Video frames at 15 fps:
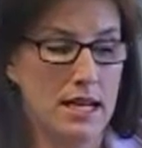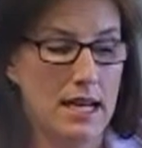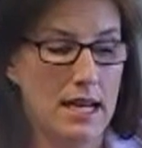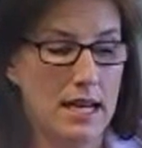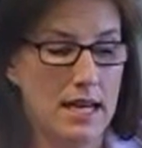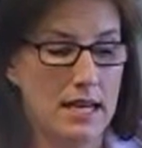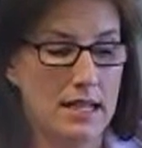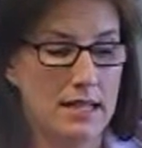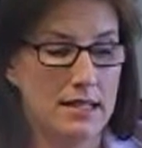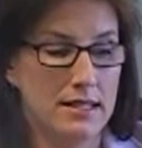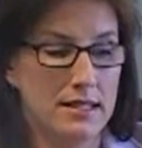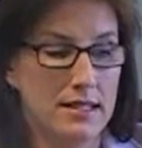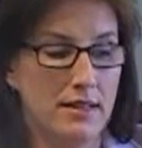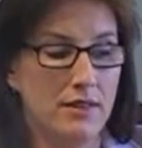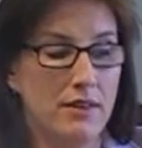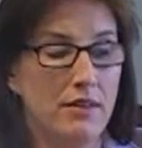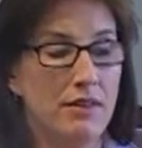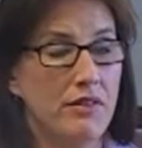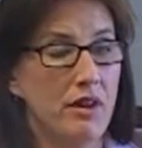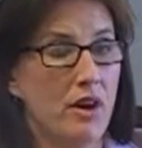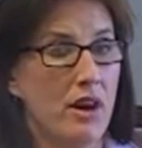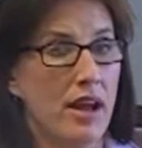And if any of
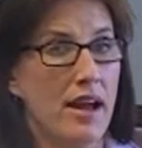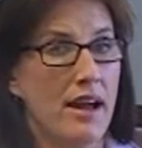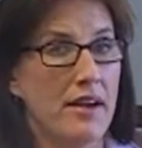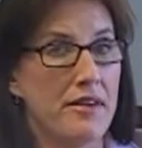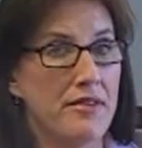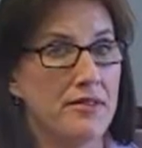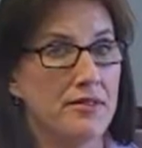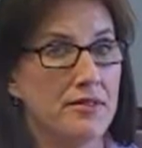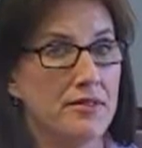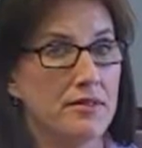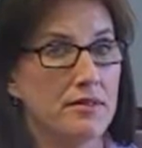y'all have